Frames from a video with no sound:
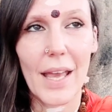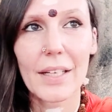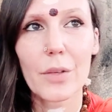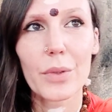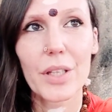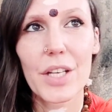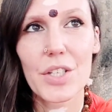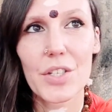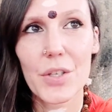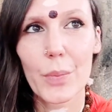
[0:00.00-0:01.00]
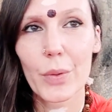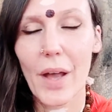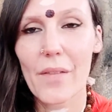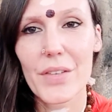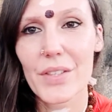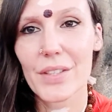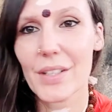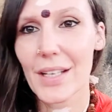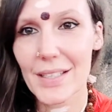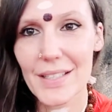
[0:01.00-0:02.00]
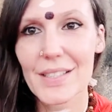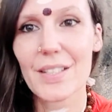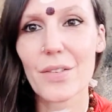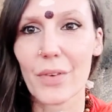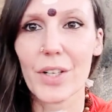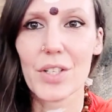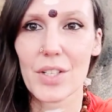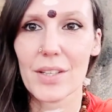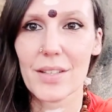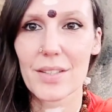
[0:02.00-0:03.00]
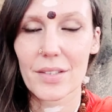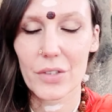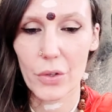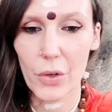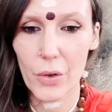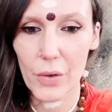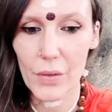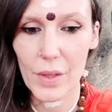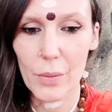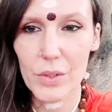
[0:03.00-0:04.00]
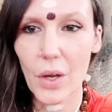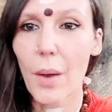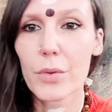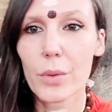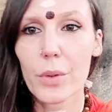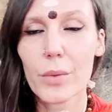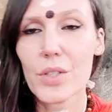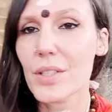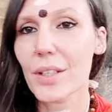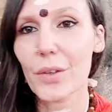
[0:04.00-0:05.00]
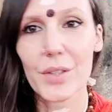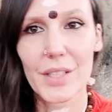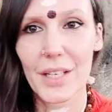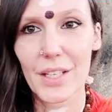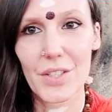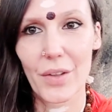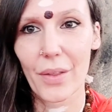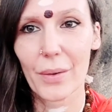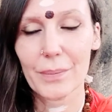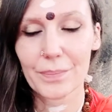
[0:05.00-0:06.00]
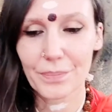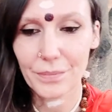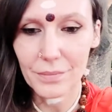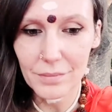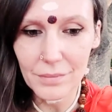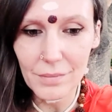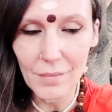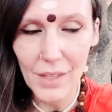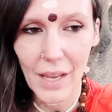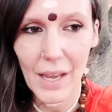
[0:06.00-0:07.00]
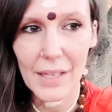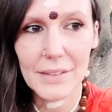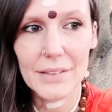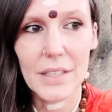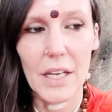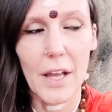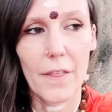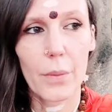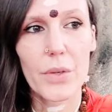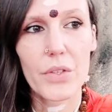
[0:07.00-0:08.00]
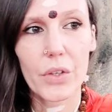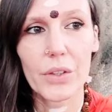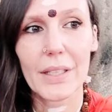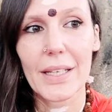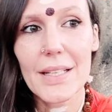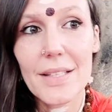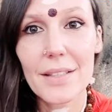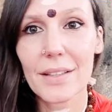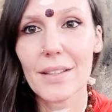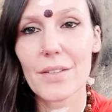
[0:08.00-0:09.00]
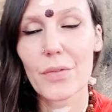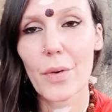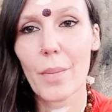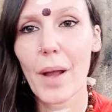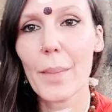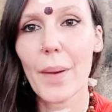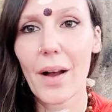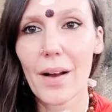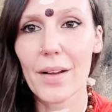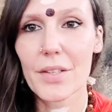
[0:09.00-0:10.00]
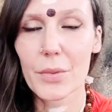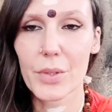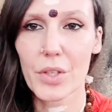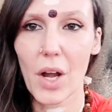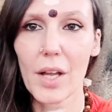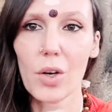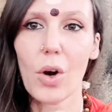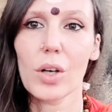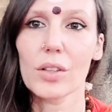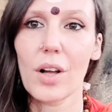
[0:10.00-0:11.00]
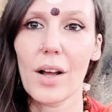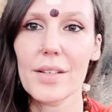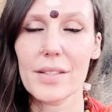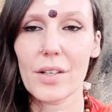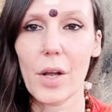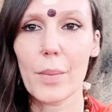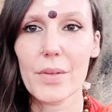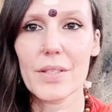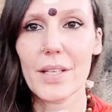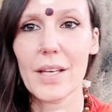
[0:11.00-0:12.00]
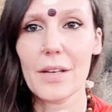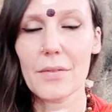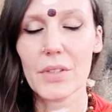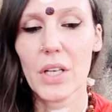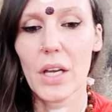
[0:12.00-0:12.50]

any relationship will have its dysfunctions. So there were times where we would just irritate each other. And there were certain incidents from my past which I cognized and I perceived